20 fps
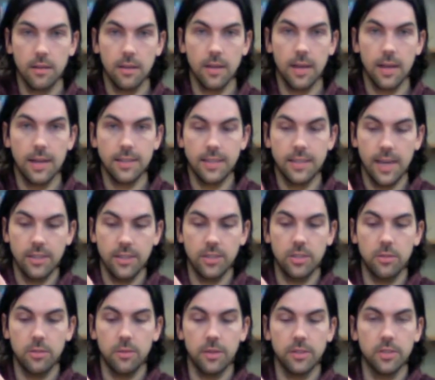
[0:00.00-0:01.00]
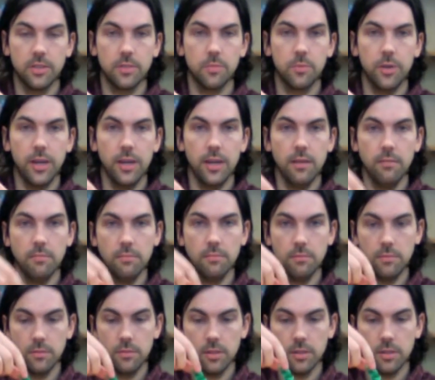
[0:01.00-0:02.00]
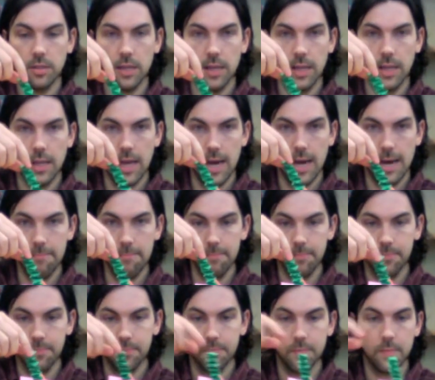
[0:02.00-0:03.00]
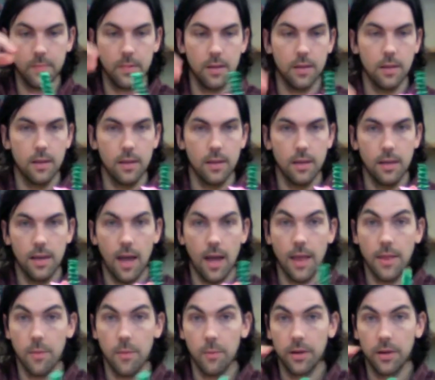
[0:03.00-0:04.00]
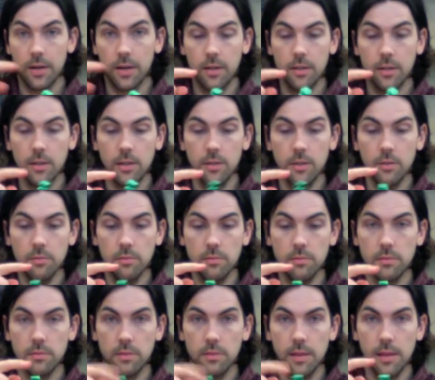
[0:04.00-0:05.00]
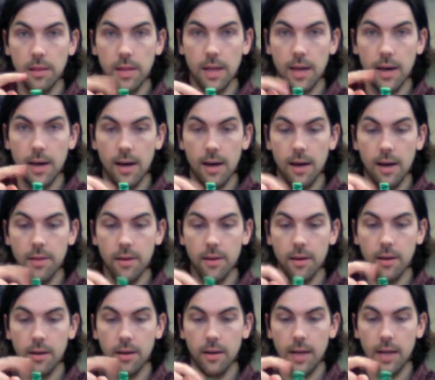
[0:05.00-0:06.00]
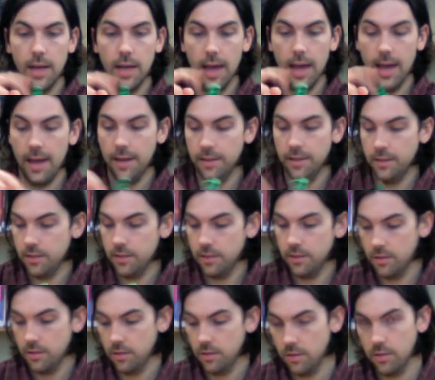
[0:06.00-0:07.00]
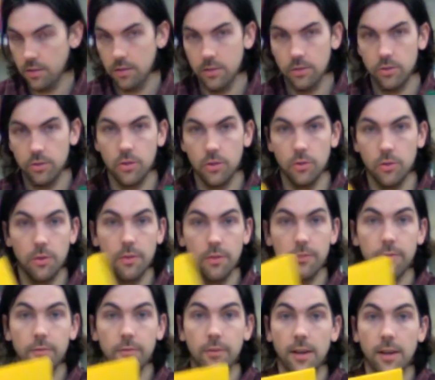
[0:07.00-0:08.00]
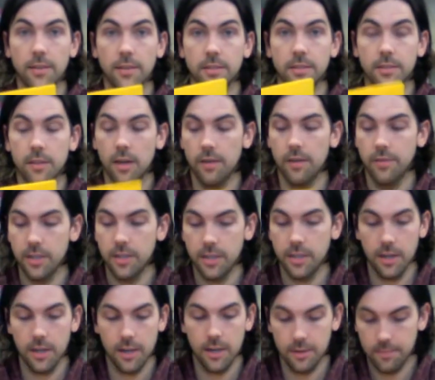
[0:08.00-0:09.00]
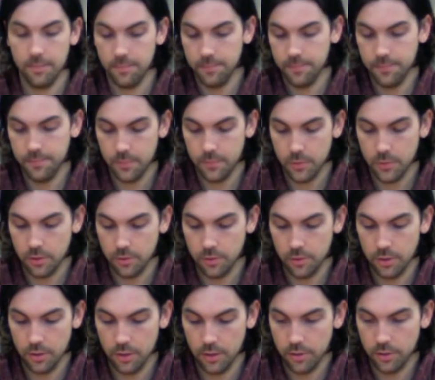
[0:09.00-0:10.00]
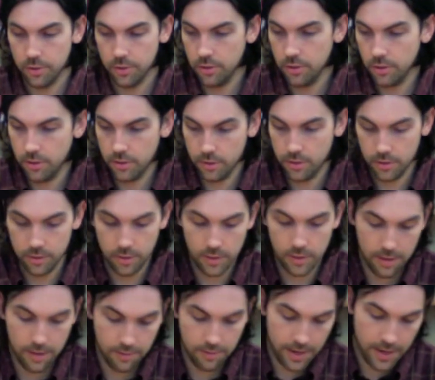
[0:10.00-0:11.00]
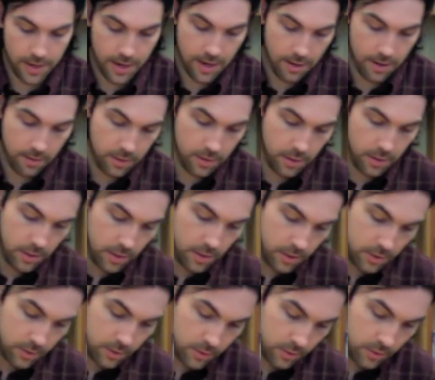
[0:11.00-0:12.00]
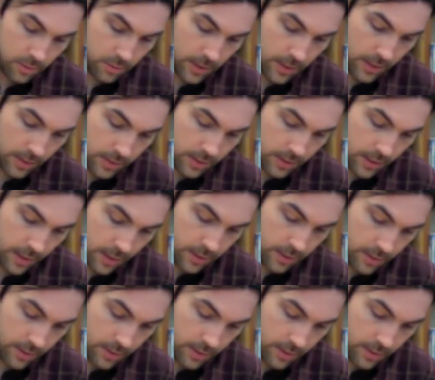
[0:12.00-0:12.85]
attached to our spring, just like that. And then we're going to glue the other end to the front of our card. So I'll do that right now. Show you how to do